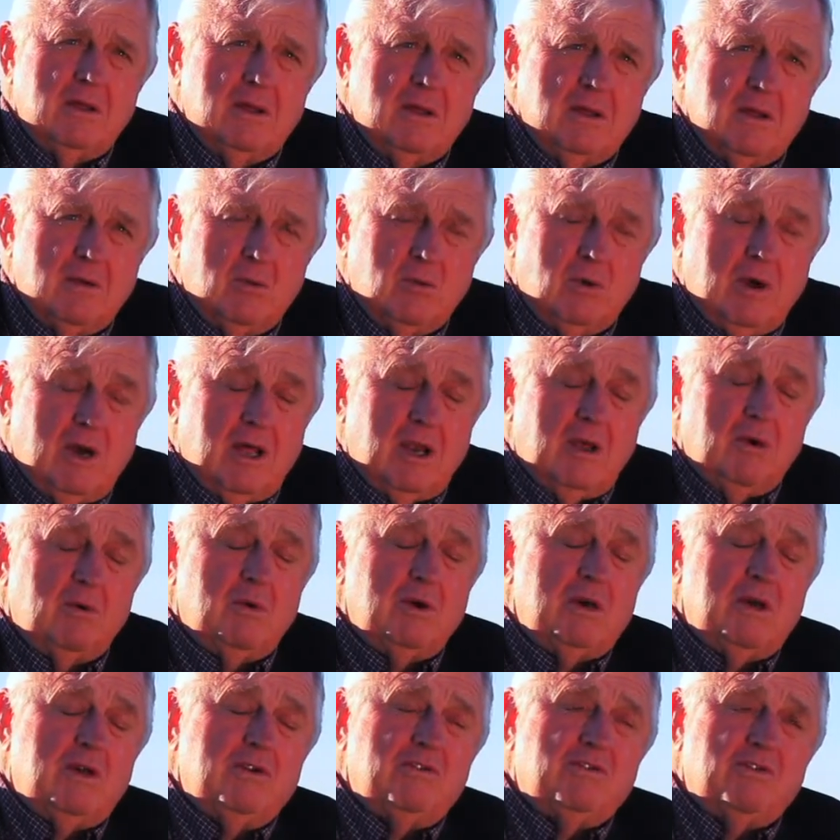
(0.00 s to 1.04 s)
Well, it
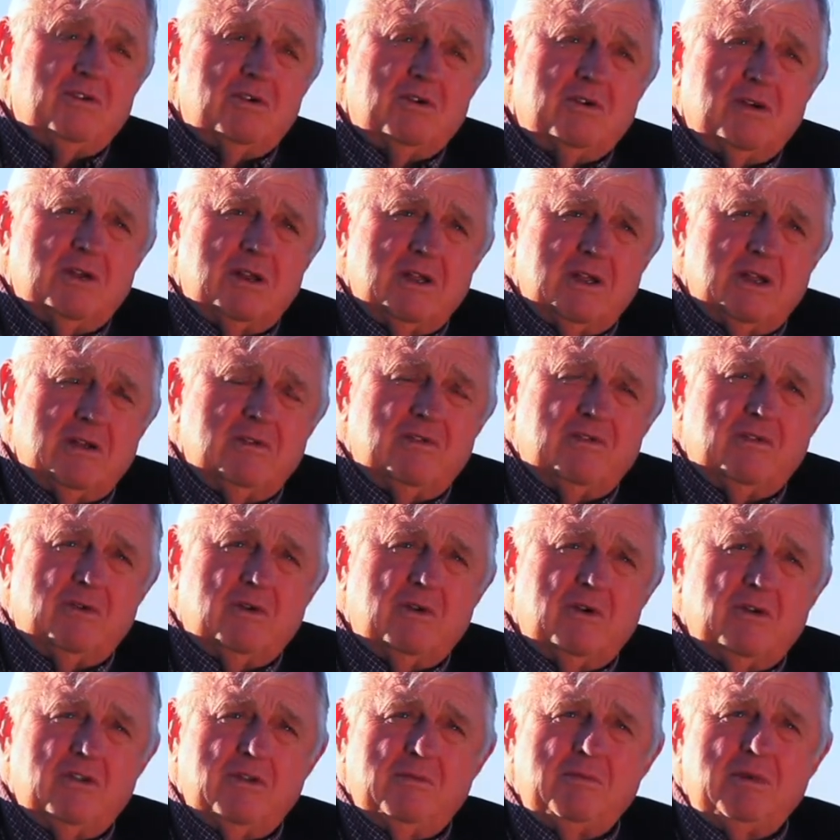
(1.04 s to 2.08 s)
will certainly
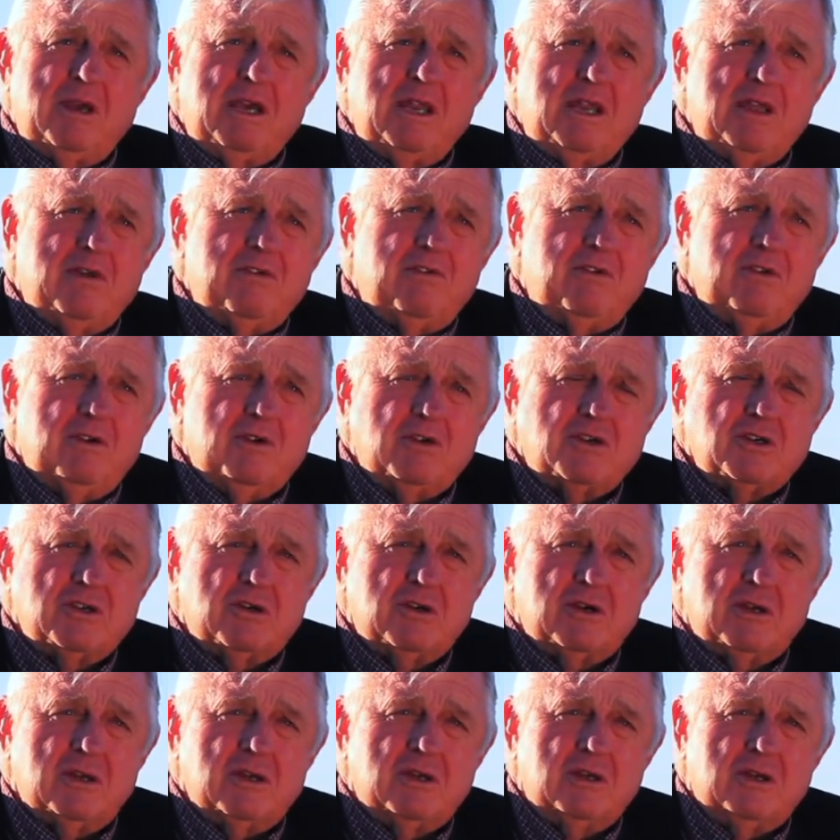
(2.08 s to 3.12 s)
for the immediate
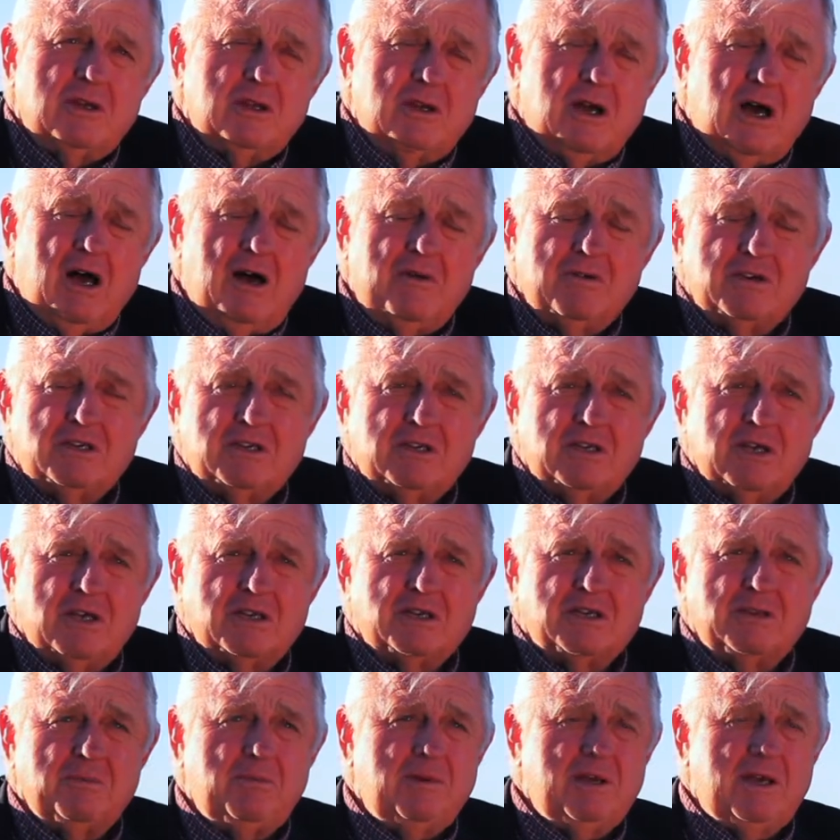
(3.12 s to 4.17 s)
future. Obviously,
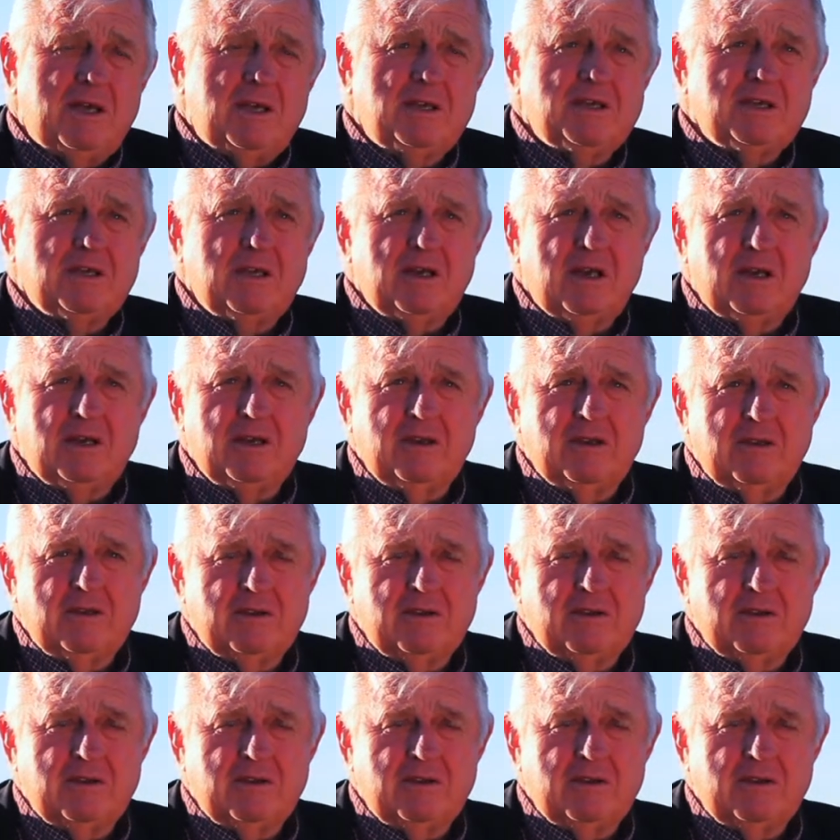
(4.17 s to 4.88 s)
it depends on